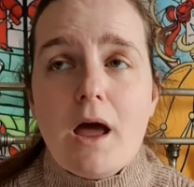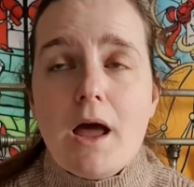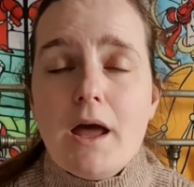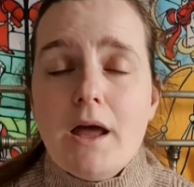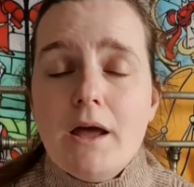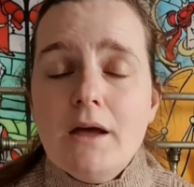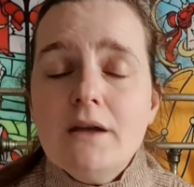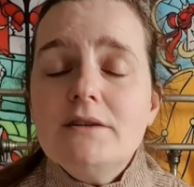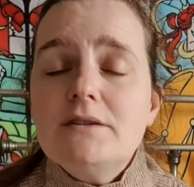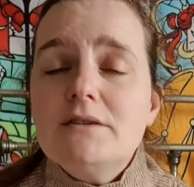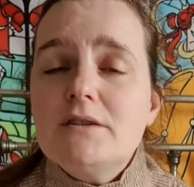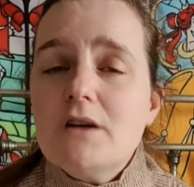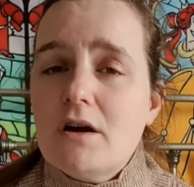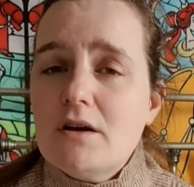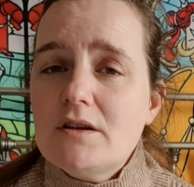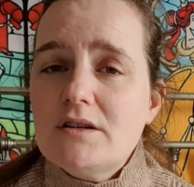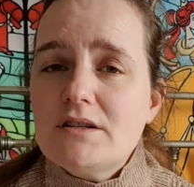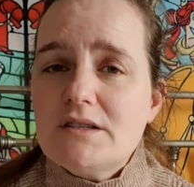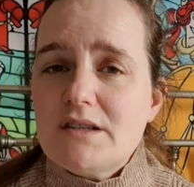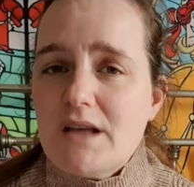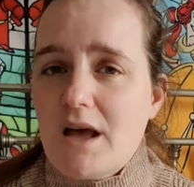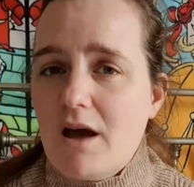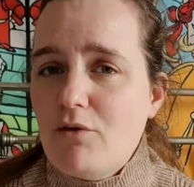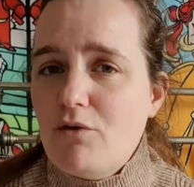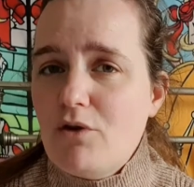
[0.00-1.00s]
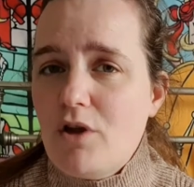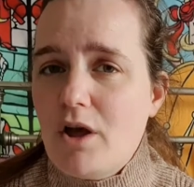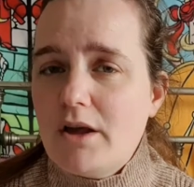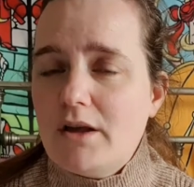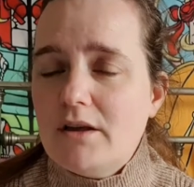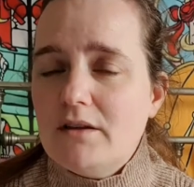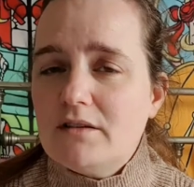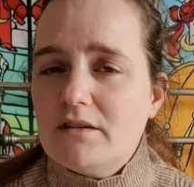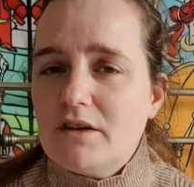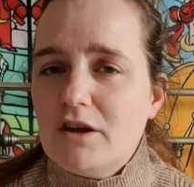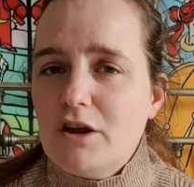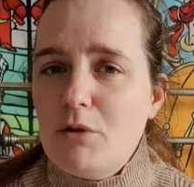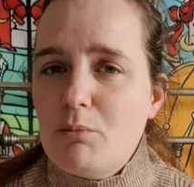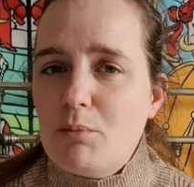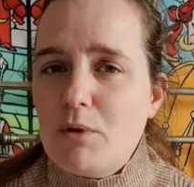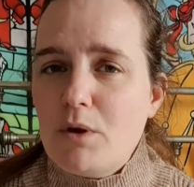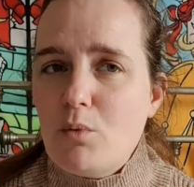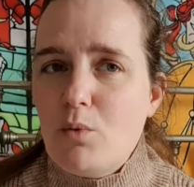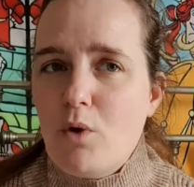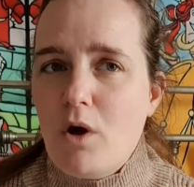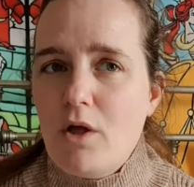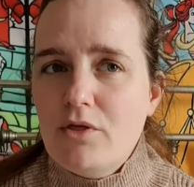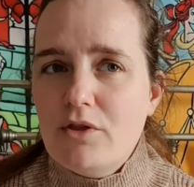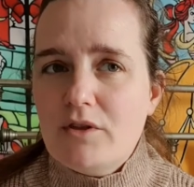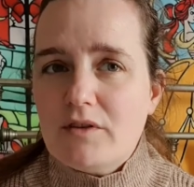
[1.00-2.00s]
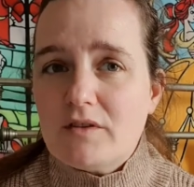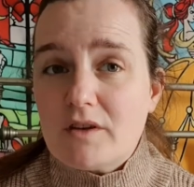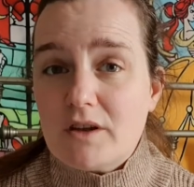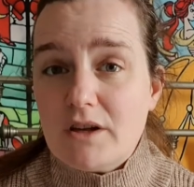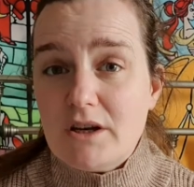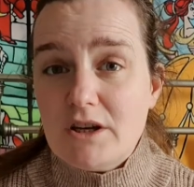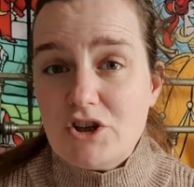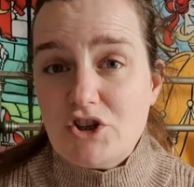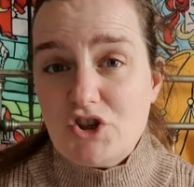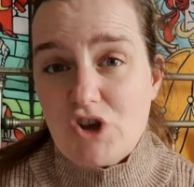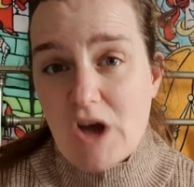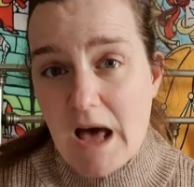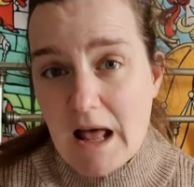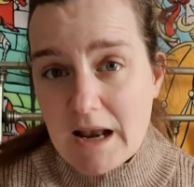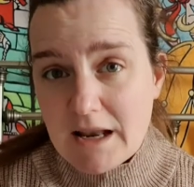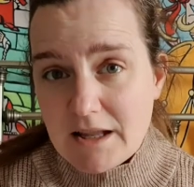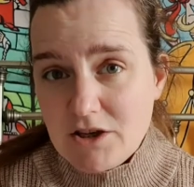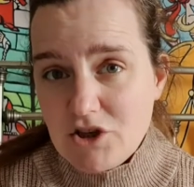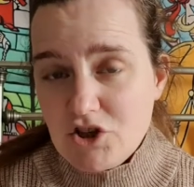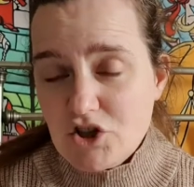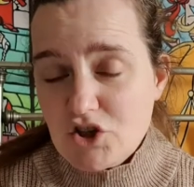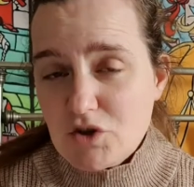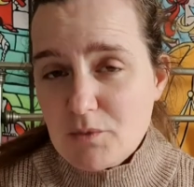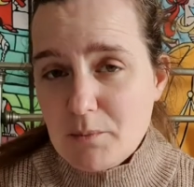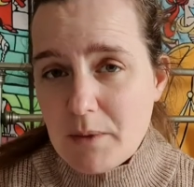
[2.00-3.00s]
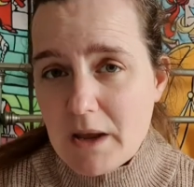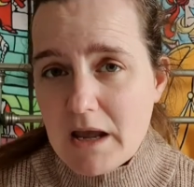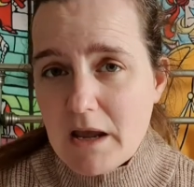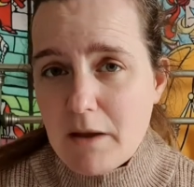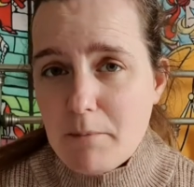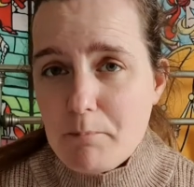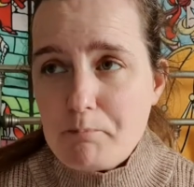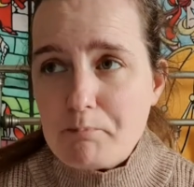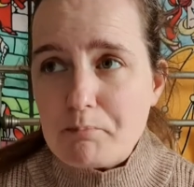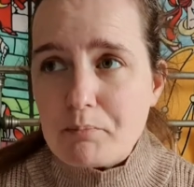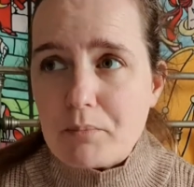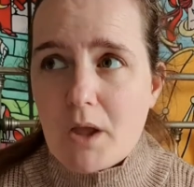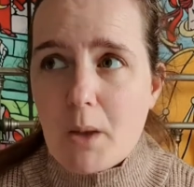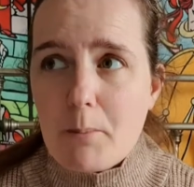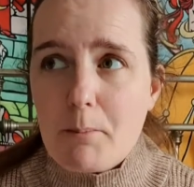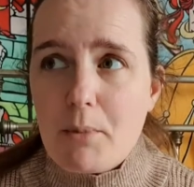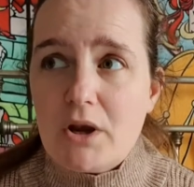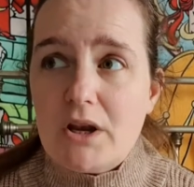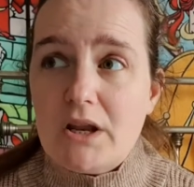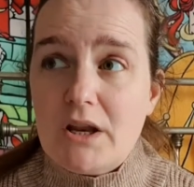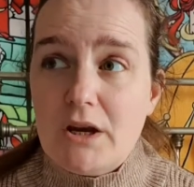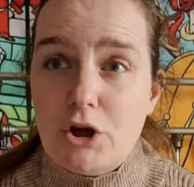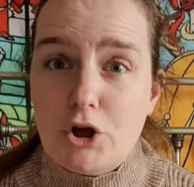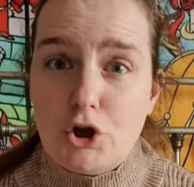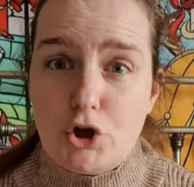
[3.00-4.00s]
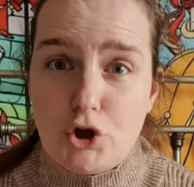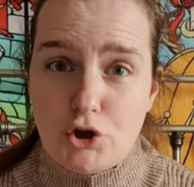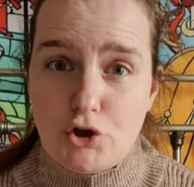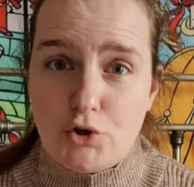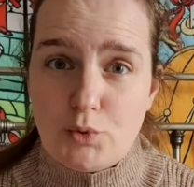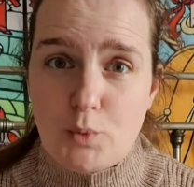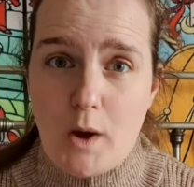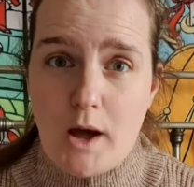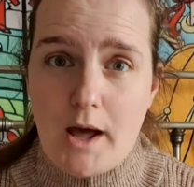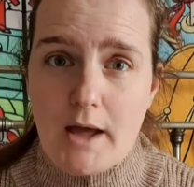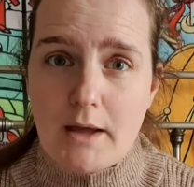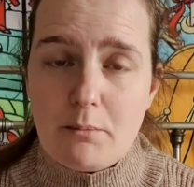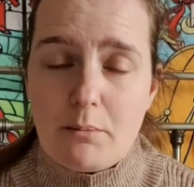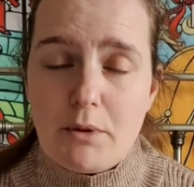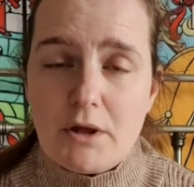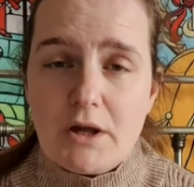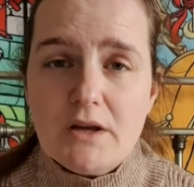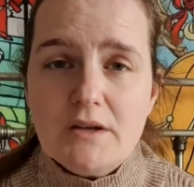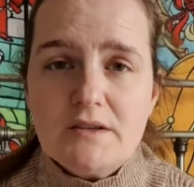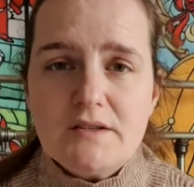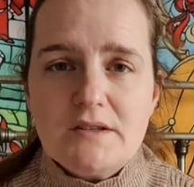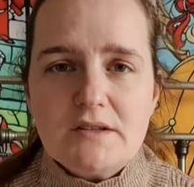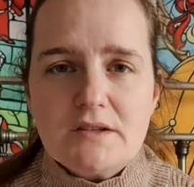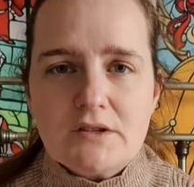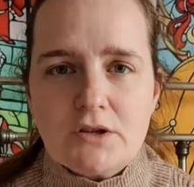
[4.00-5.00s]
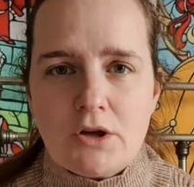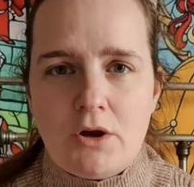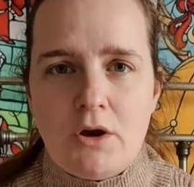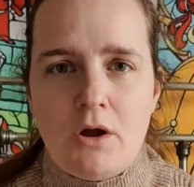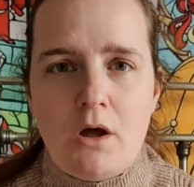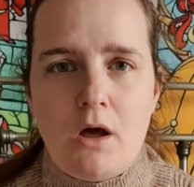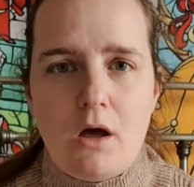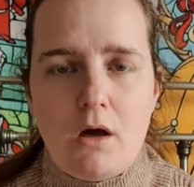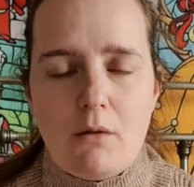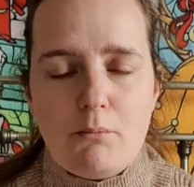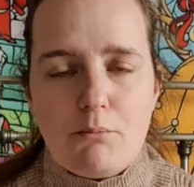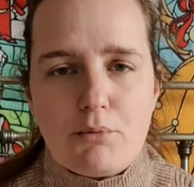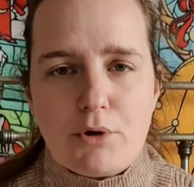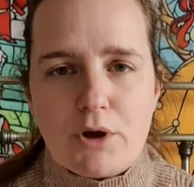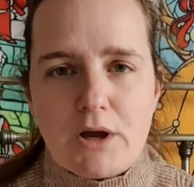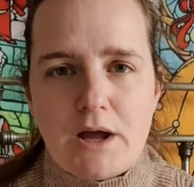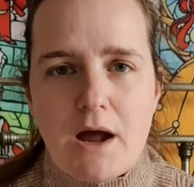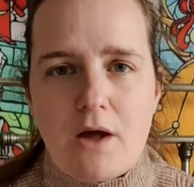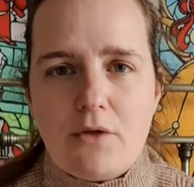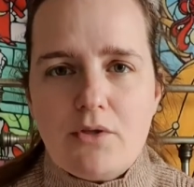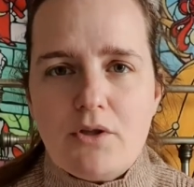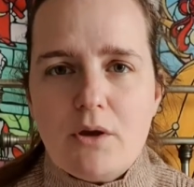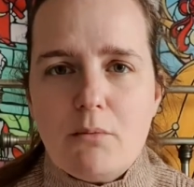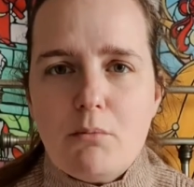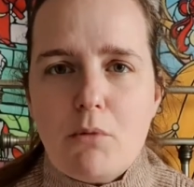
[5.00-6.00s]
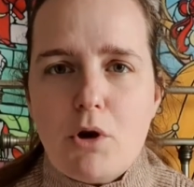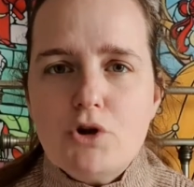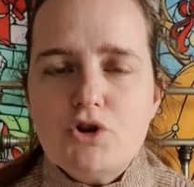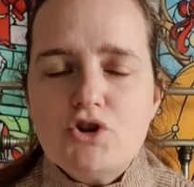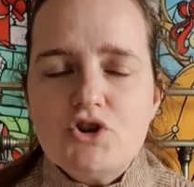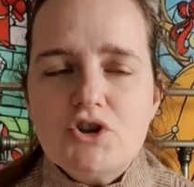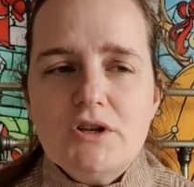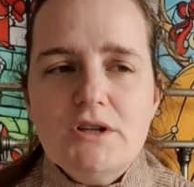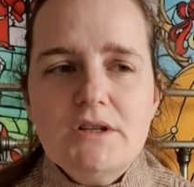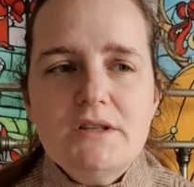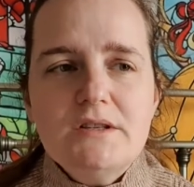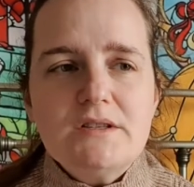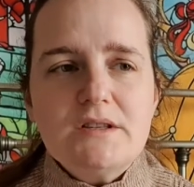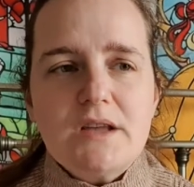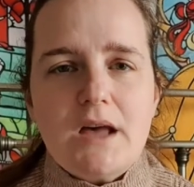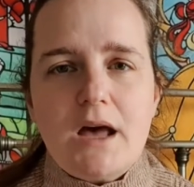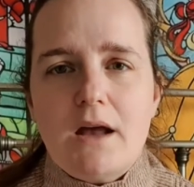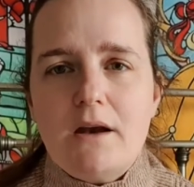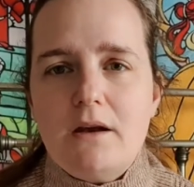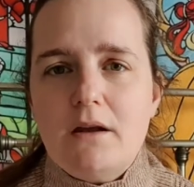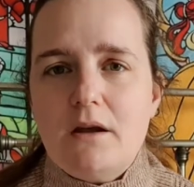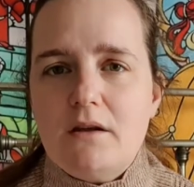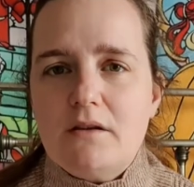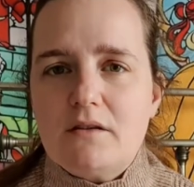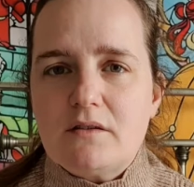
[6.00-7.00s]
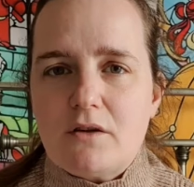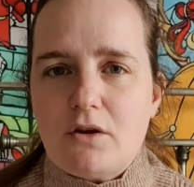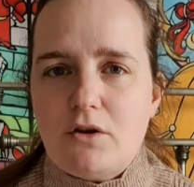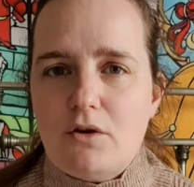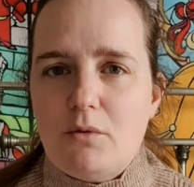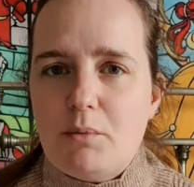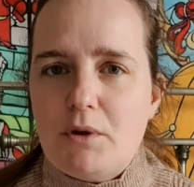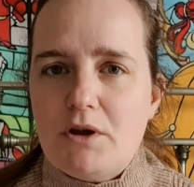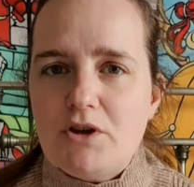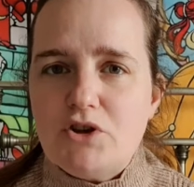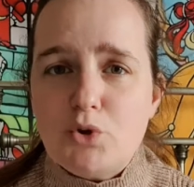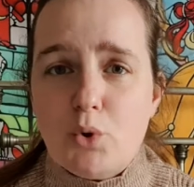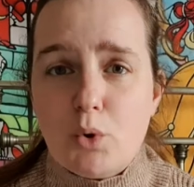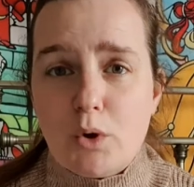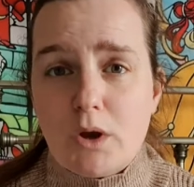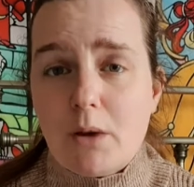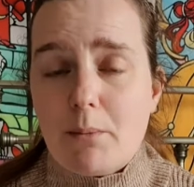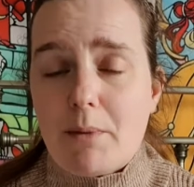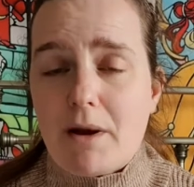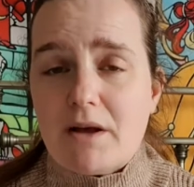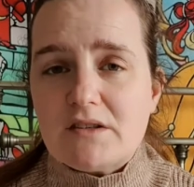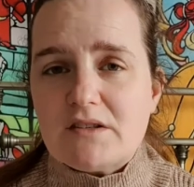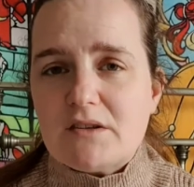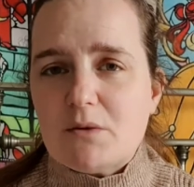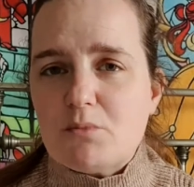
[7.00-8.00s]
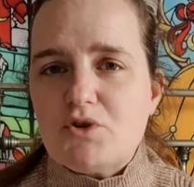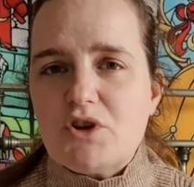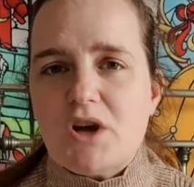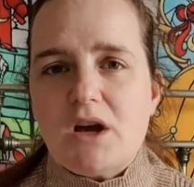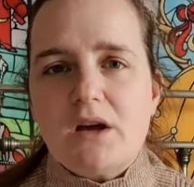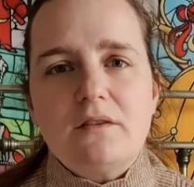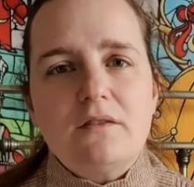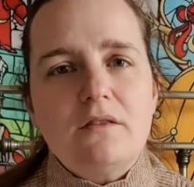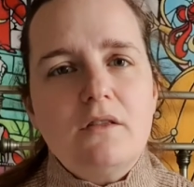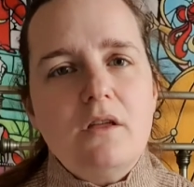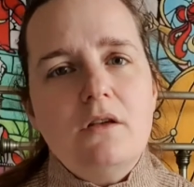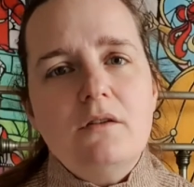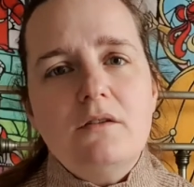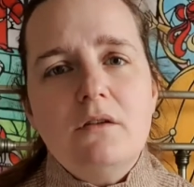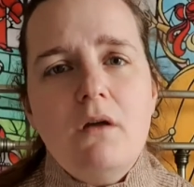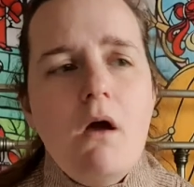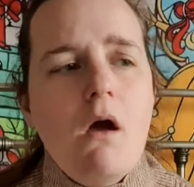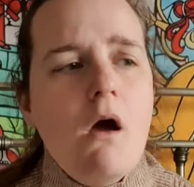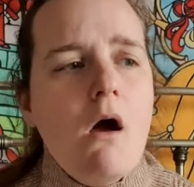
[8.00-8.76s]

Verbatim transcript: It does sound like it's going to be one that's going to challenge me but in a good way because it's going to bring out the emotions and it's going to be talking about subjects that